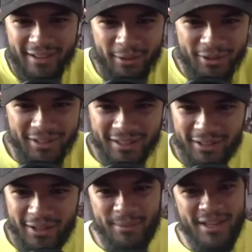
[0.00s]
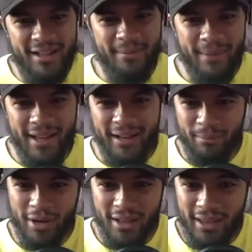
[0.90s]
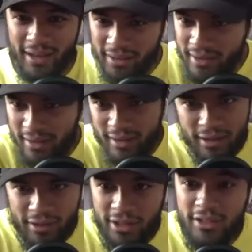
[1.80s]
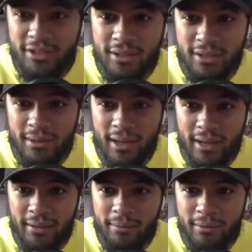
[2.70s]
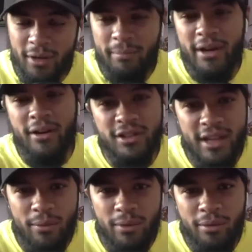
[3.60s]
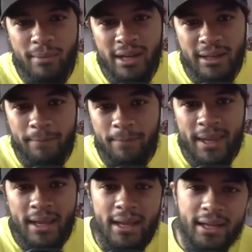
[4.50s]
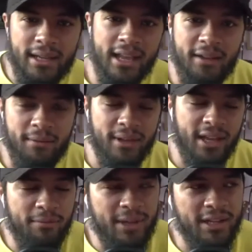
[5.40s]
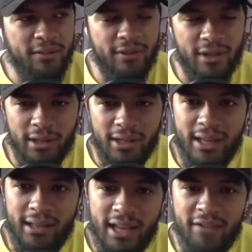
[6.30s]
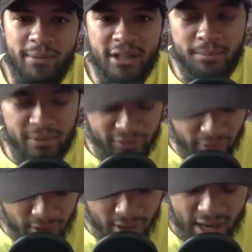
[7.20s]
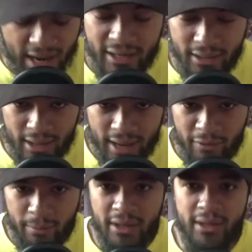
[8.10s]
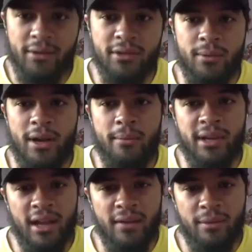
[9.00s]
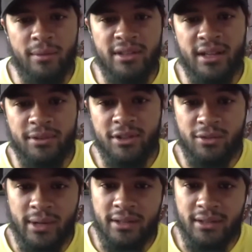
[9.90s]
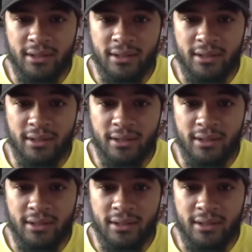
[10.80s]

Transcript: And I was in, you know what I'm saying? I'm like, bruh, like these, like their parents got real money. And it gave me a different look at life because before everybody that was around me came from the same situation.